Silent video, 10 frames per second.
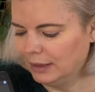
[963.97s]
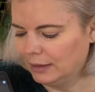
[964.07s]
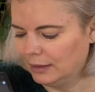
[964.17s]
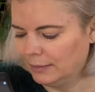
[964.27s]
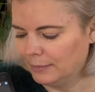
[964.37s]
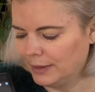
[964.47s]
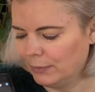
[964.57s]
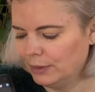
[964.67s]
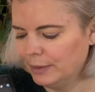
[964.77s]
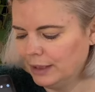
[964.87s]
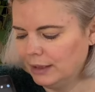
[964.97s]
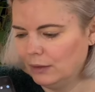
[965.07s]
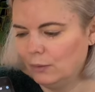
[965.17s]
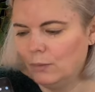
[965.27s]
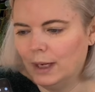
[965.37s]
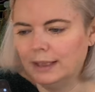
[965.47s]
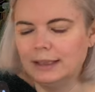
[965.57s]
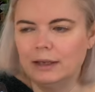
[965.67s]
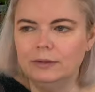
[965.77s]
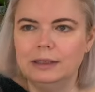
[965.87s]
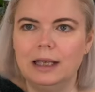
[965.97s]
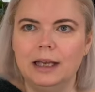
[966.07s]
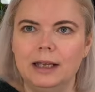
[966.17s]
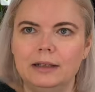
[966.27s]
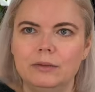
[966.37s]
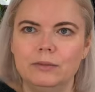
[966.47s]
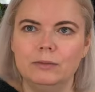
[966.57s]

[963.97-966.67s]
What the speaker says: There will be a white outline,